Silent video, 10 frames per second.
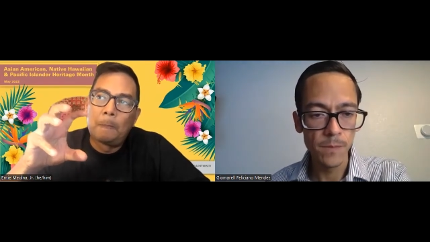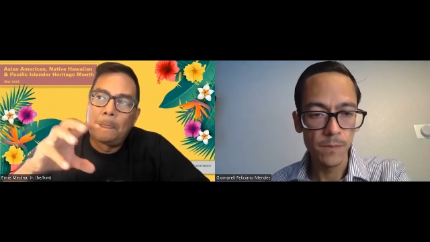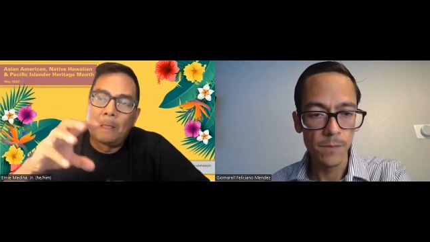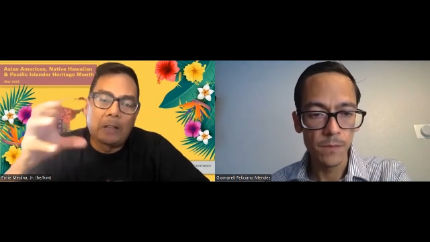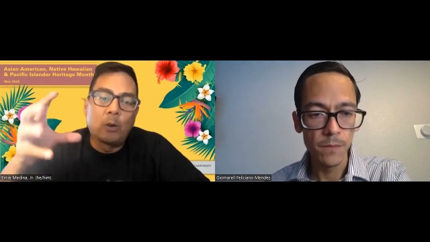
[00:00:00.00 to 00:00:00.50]

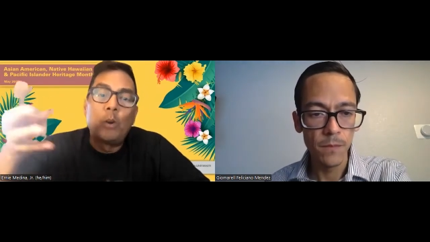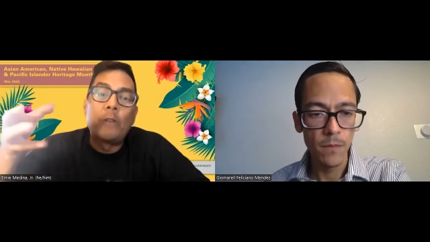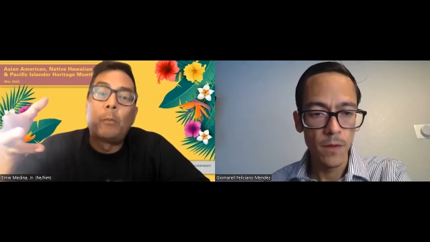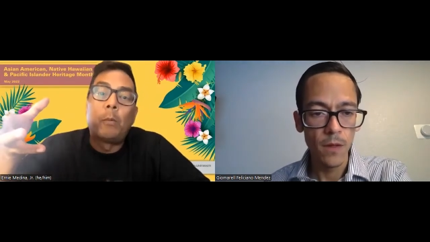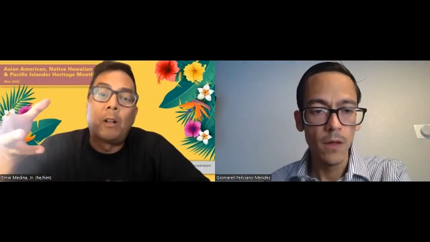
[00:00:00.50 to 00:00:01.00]
Speaker 1: like a
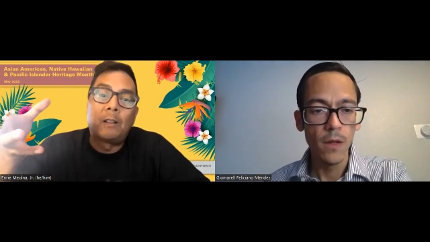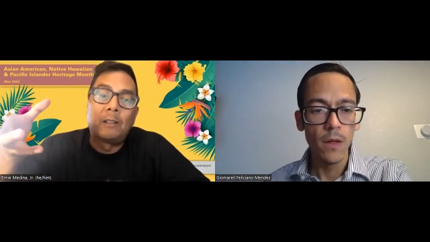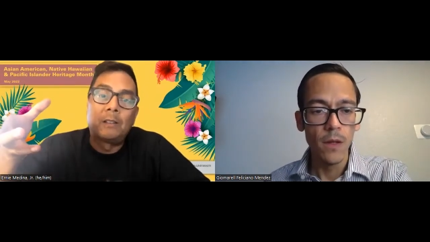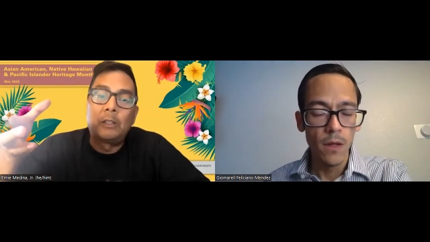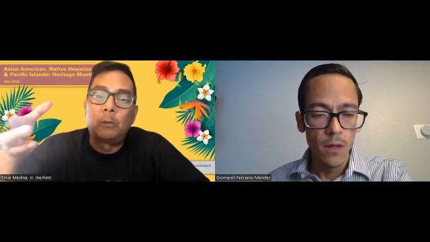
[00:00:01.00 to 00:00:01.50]
wiffle ball,
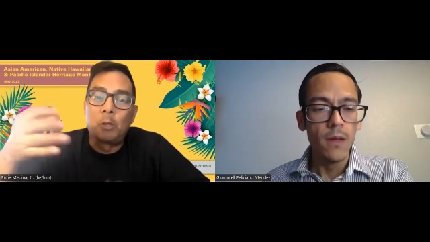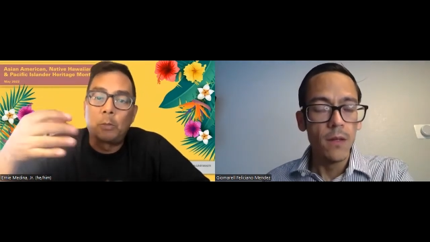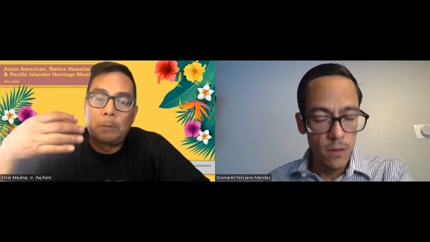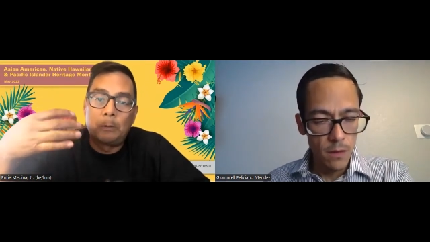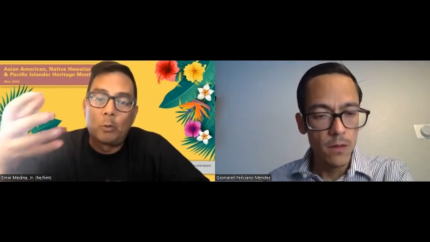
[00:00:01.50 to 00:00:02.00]
you know, most
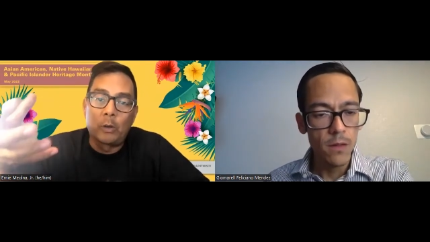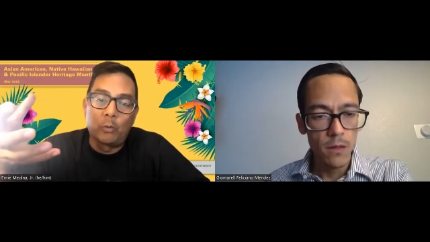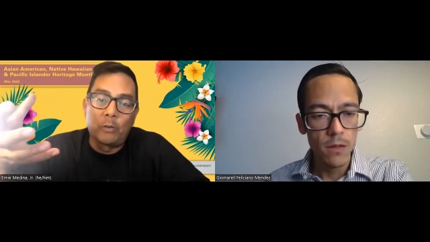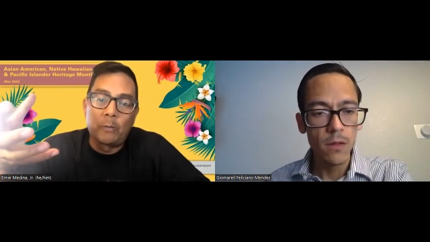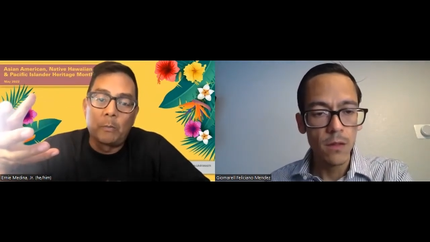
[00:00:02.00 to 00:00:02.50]
people know what a
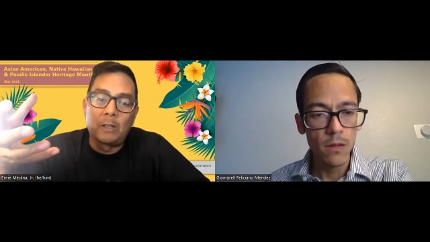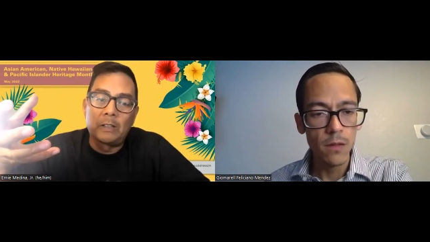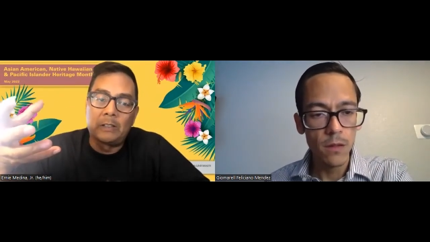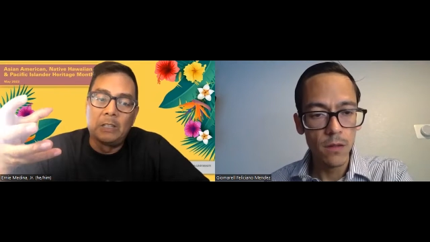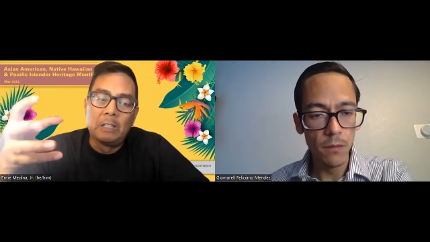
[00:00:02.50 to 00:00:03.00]
wiffle ball
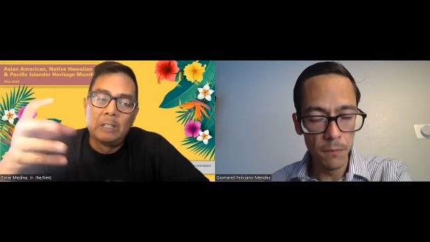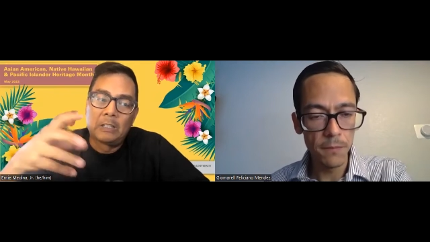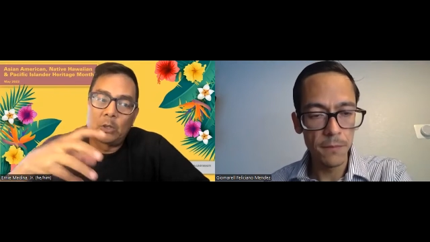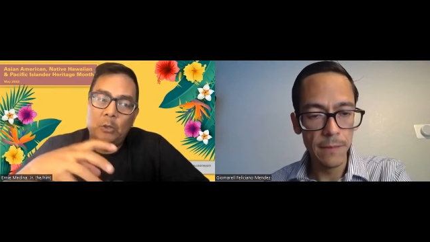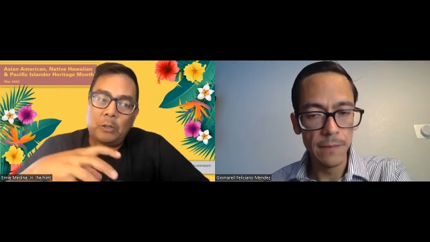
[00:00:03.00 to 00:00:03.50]
is.
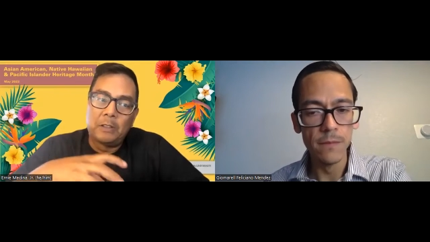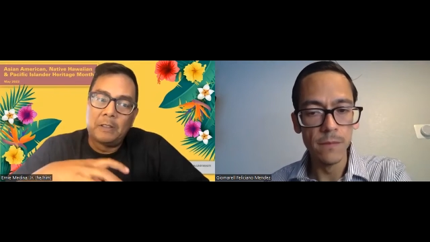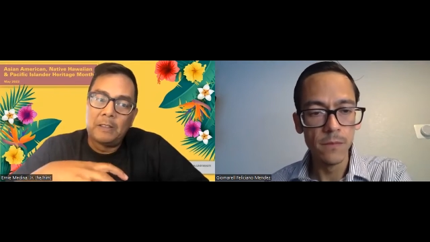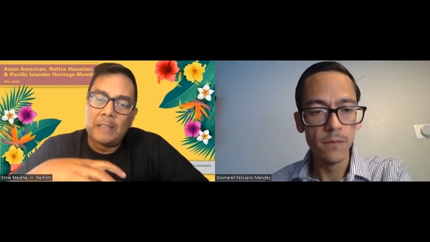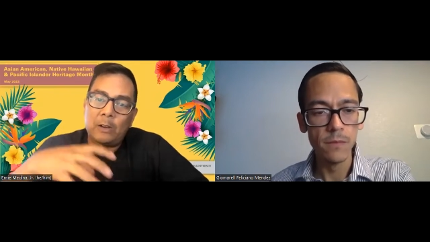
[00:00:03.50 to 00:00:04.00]
So mm-hmm.
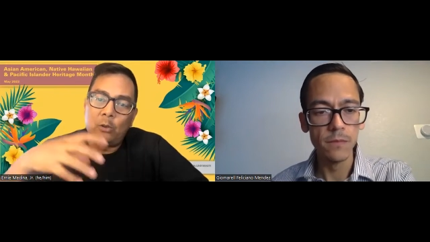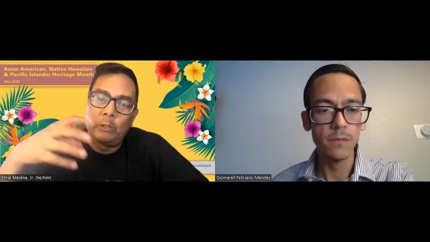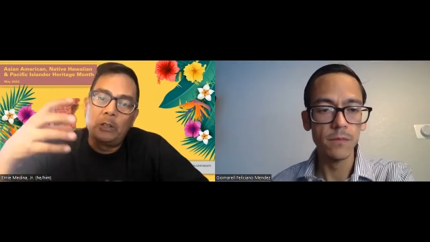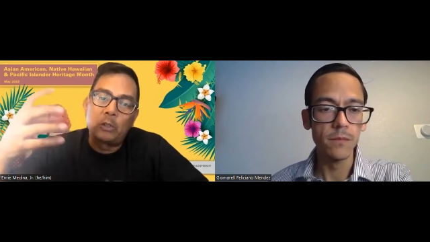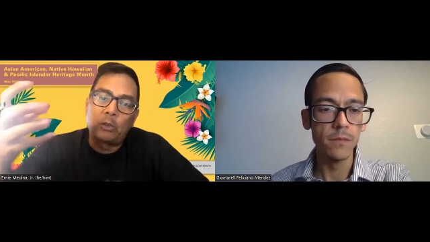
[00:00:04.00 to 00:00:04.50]
that only
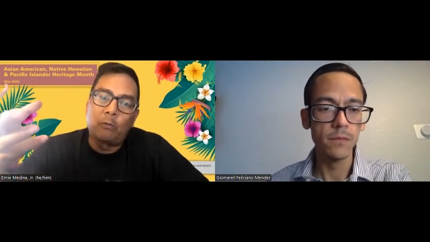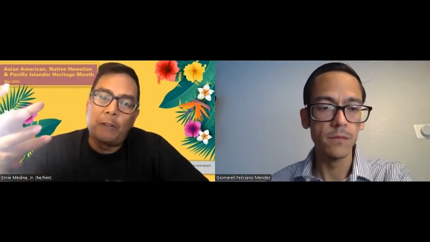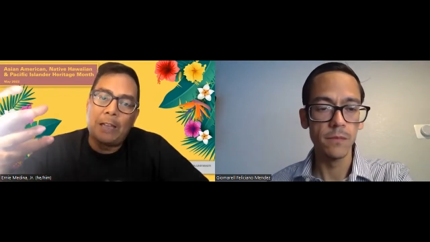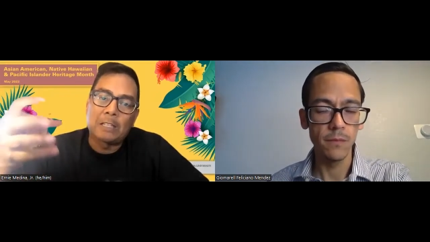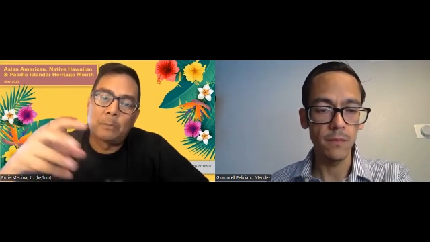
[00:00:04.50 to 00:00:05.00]
goes so
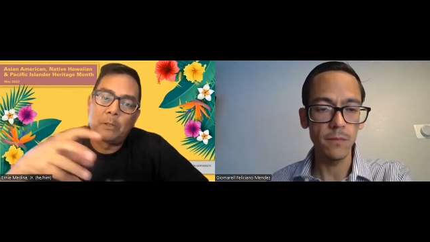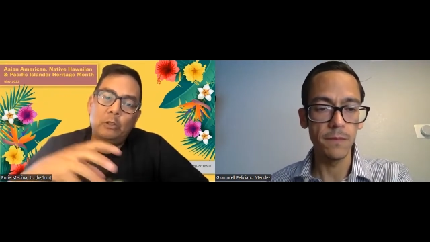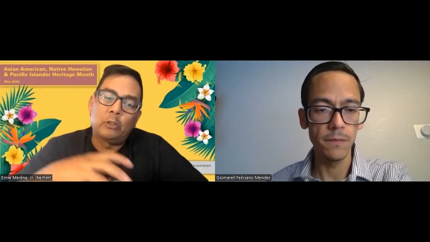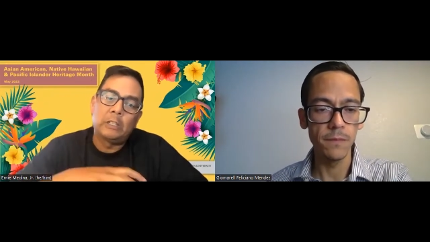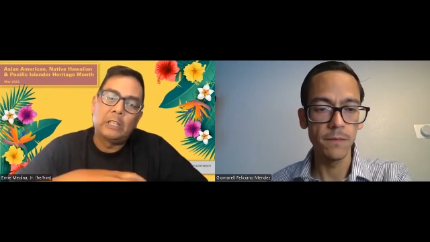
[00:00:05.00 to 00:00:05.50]
fast, but
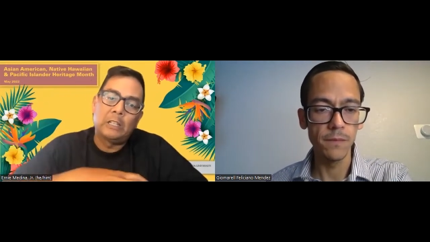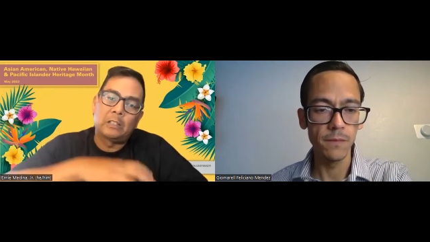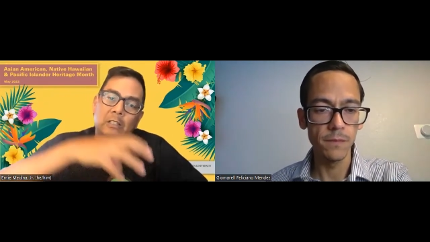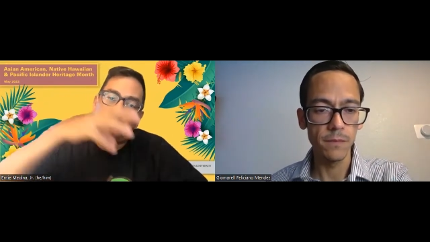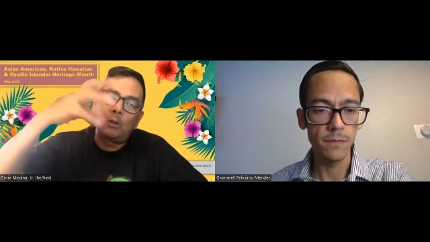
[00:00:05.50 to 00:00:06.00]
you can hit it
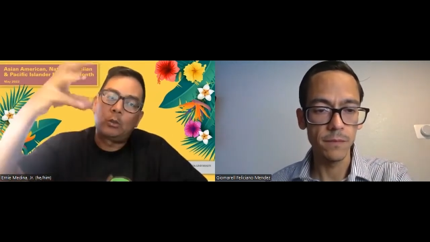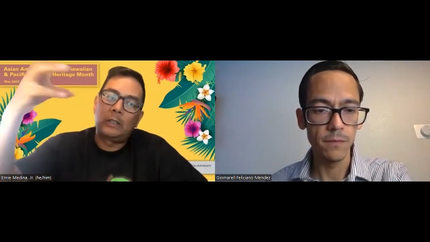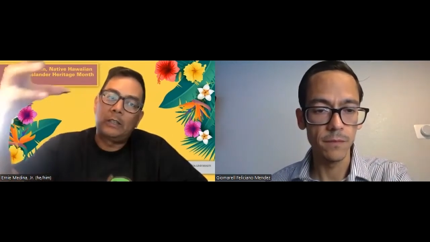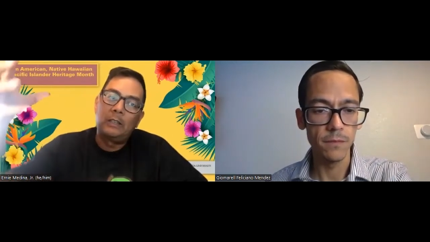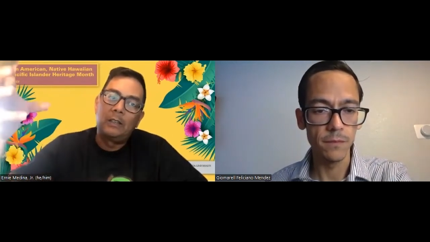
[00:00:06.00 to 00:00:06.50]

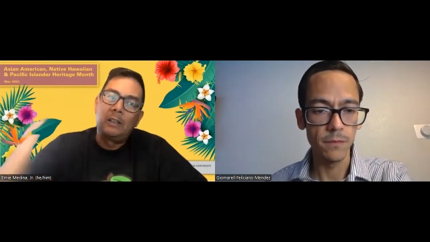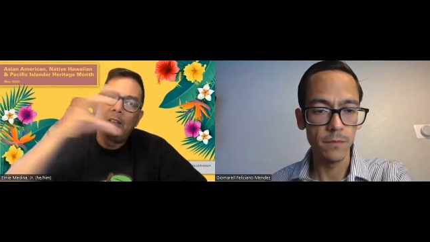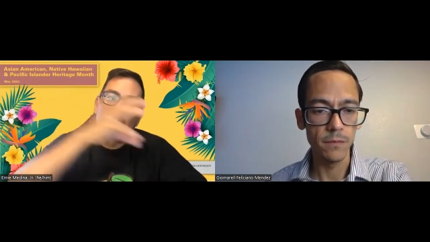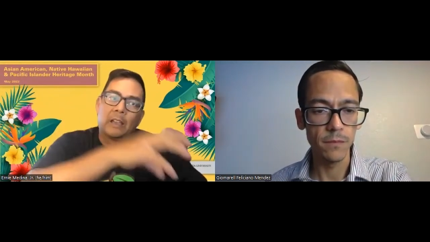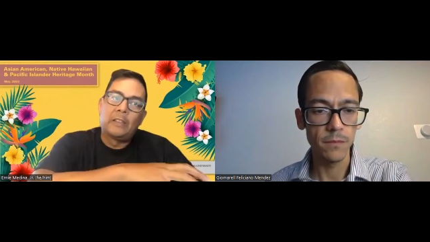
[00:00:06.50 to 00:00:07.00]
slowly
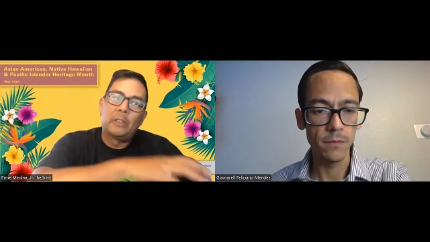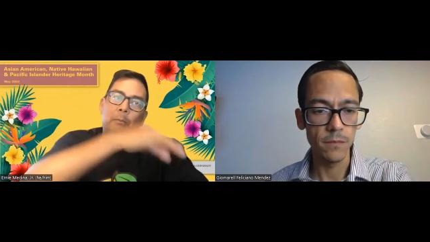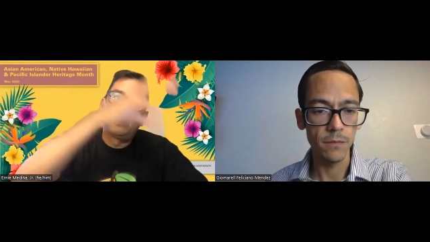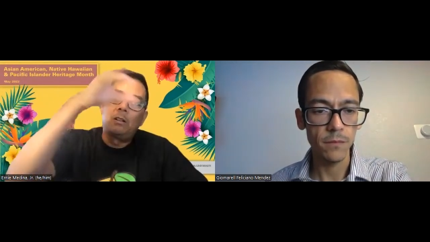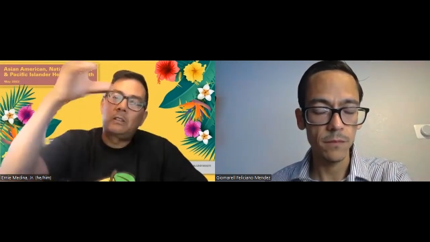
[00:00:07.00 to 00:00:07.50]
and the
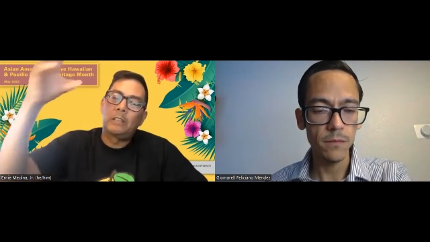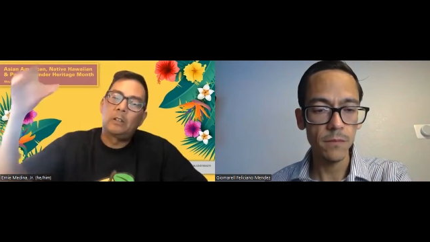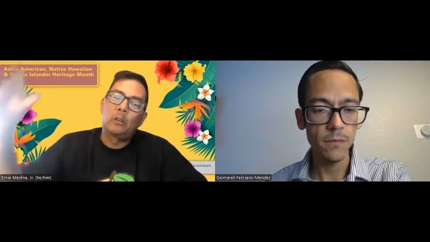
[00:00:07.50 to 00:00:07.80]
ball can go